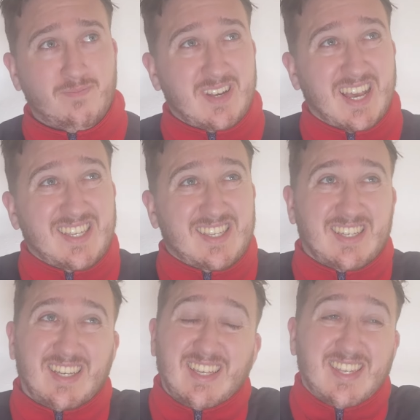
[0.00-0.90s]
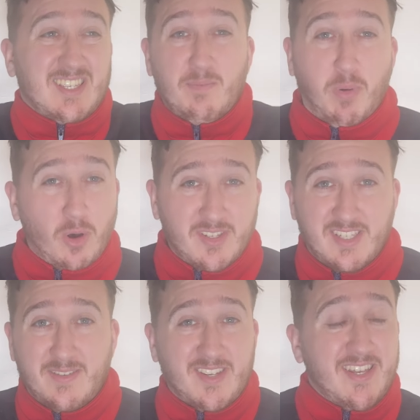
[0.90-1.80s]
is there some
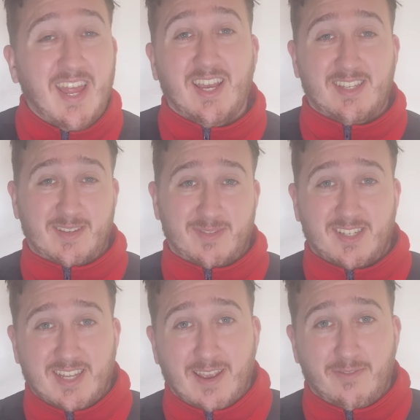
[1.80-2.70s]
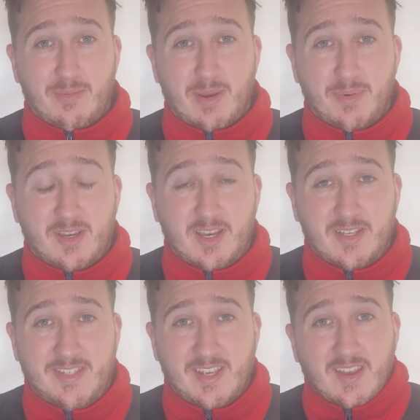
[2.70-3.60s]
positives and negatives to take from it?
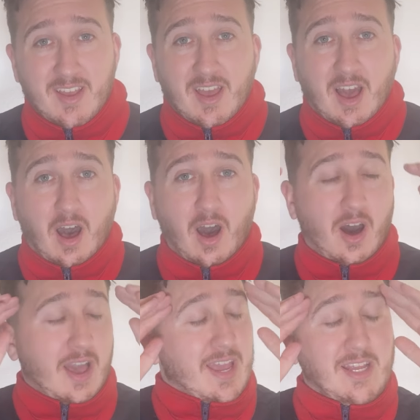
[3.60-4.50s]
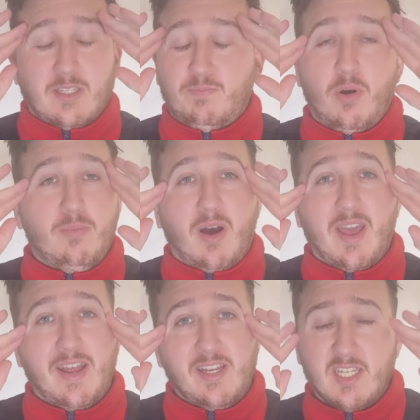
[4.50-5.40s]
Because it's put my
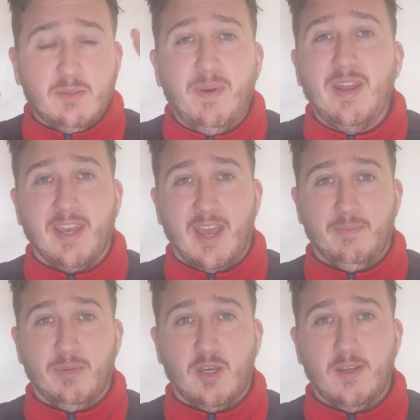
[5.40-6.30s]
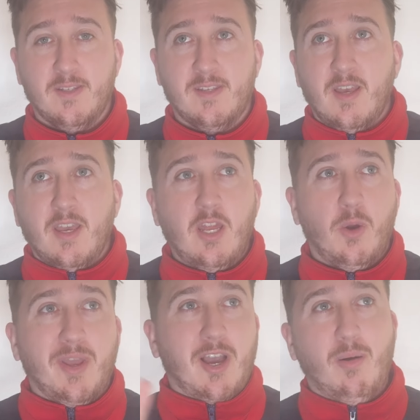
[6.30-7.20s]
head in a spin again, because,
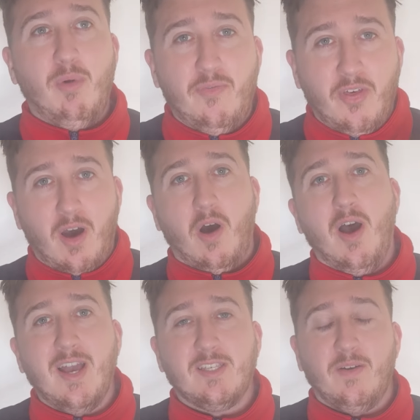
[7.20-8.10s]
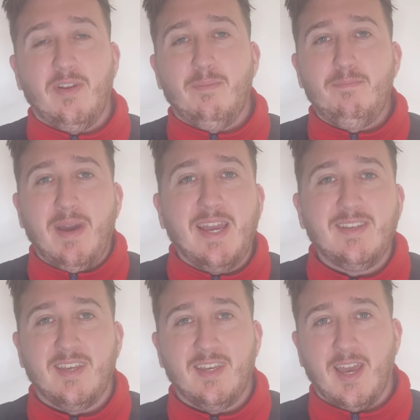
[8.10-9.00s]
we come off the highs of an
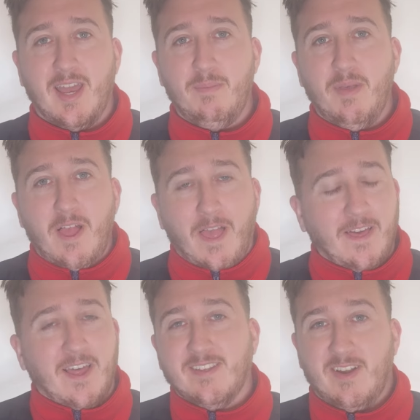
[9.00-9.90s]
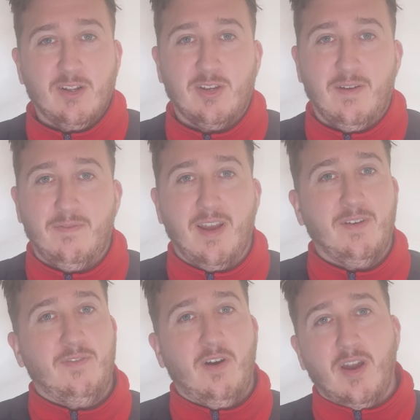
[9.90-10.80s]
amazing game against Eintracht
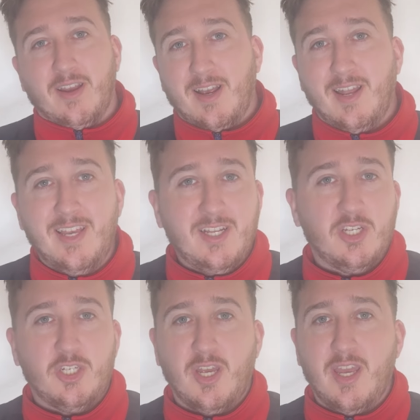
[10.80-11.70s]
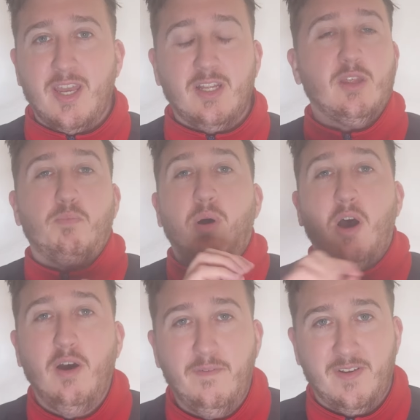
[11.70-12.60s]
Frankfurt, a clean sheet, the
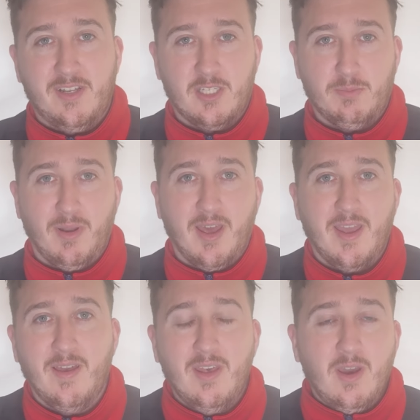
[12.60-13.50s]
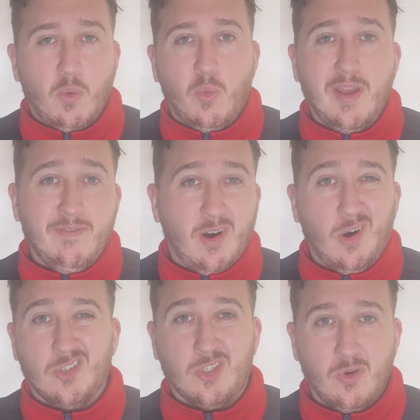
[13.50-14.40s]
perfect display with
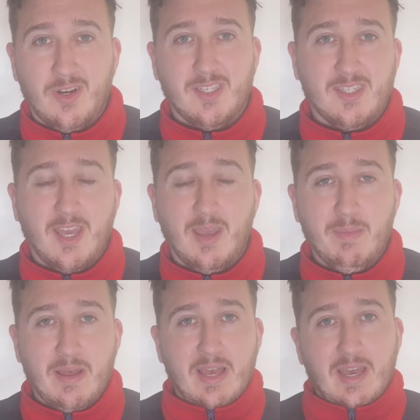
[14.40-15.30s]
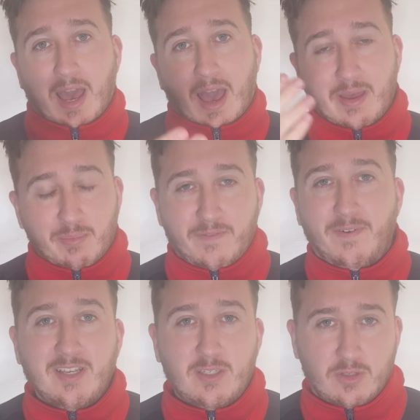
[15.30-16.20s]
our strongest team. And then we
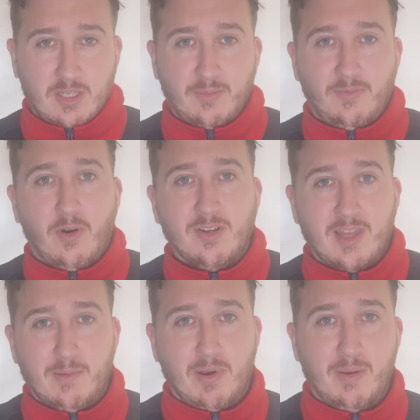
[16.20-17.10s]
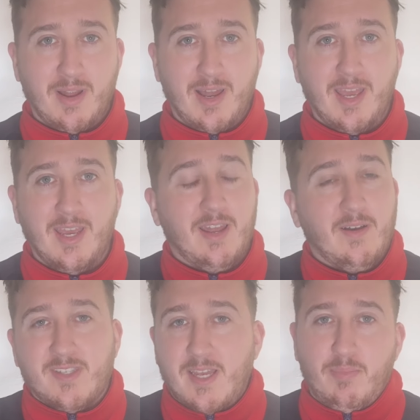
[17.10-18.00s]
face Nottingham Forest in the Premier League, and
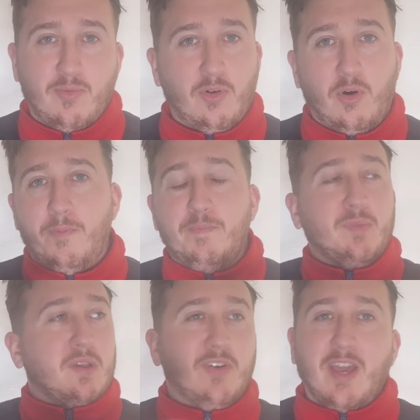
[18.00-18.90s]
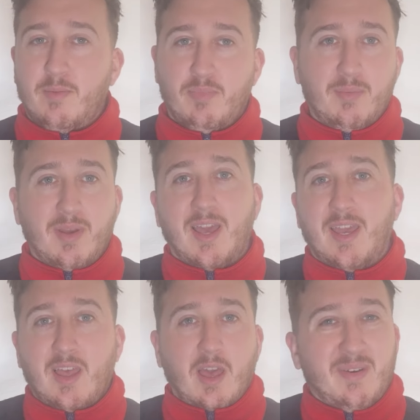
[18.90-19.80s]
I've said before, forget the Premier
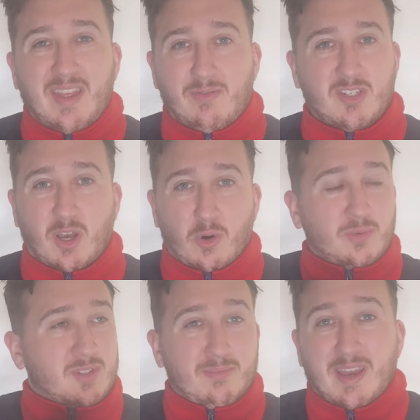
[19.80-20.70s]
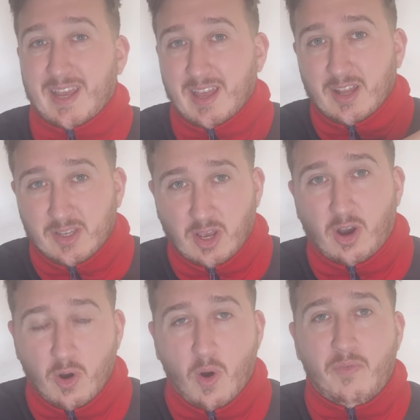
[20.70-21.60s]
League. I mean, that result, to me,
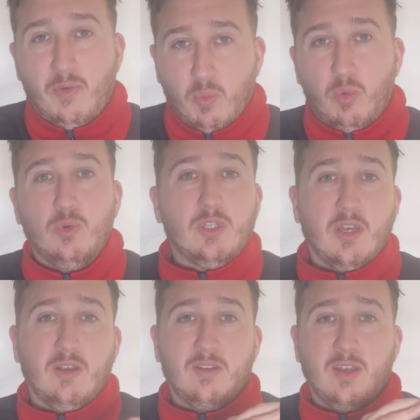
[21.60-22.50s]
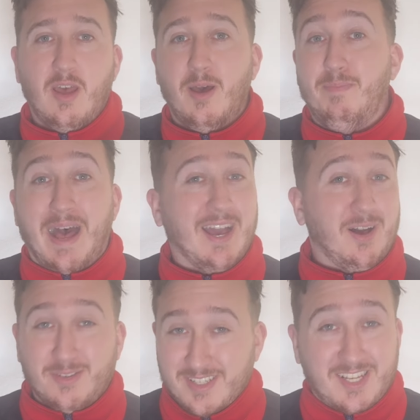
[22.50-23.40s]
duck off a water's back. I
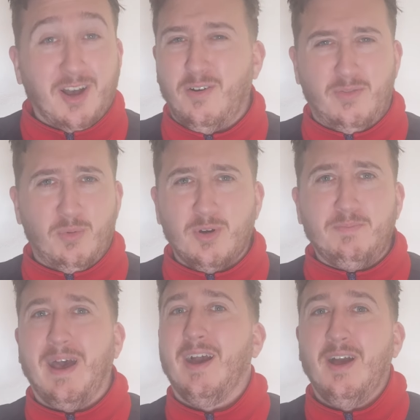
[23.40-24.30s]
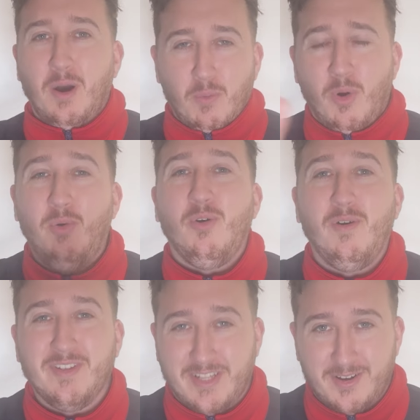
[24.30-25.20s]
was going to duck off a water's back. Water
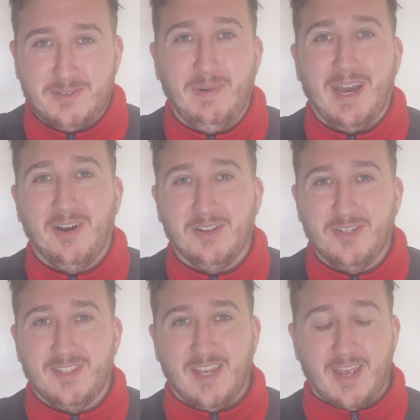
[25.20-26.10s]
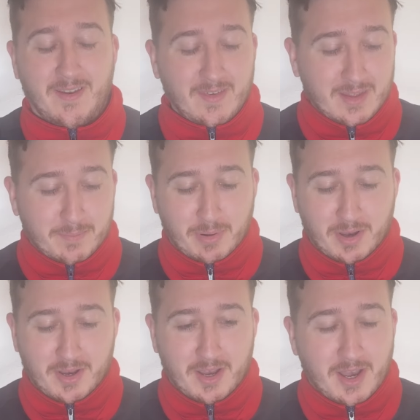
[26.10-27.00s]
off a duck's back, I should say. But